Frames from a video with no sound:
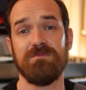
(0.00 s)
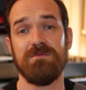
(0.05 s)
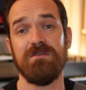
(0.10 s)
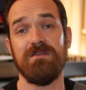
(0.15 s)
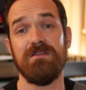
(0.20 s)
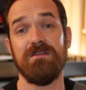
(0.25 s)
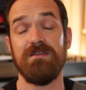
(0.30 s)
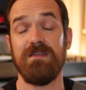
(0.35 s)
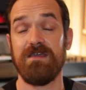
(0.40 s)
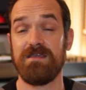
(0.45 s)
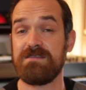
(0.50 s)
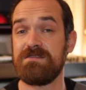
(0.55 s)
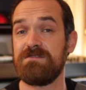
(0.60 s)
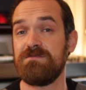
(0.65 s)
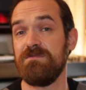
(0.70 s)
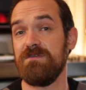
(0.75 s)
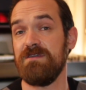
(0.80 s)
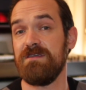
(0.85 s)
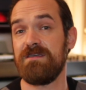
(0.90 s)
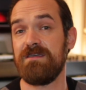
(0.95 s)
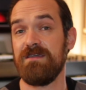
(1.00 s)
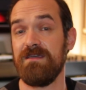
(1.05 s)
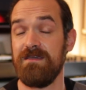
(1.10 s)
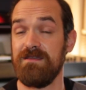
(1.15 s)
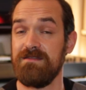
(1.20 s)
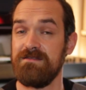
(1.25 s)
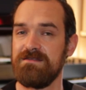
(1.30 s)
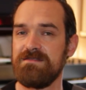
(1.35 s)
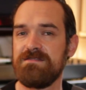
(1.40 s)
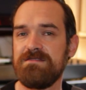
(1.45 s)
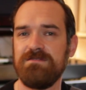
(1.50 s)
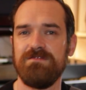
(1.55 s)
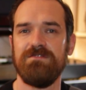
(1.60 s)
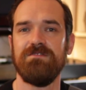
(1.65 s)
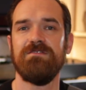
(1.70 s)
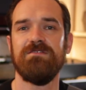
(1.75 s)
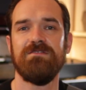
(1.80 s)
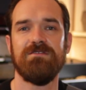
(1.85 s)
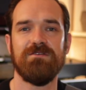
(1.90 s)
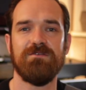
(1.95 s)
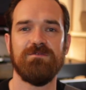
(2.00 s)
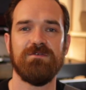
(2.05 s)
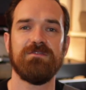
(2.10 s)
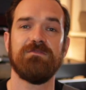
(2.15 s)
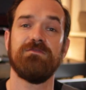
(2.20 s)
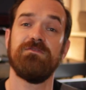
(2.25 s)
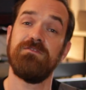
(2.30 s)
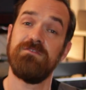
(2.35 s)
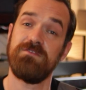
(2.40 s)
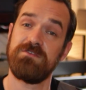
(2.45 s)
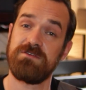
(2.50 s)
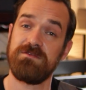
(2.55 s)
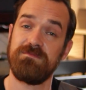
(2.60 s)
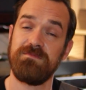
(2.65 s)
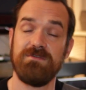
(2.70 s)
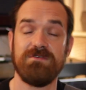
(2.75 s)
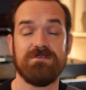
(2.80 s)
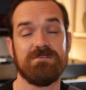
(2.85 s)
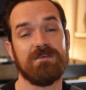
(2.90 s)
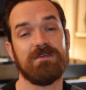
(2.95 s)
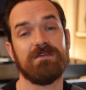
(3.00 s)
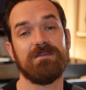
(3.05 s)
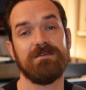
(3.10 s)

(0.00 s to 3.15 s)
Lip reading: me next week in the studio with future music.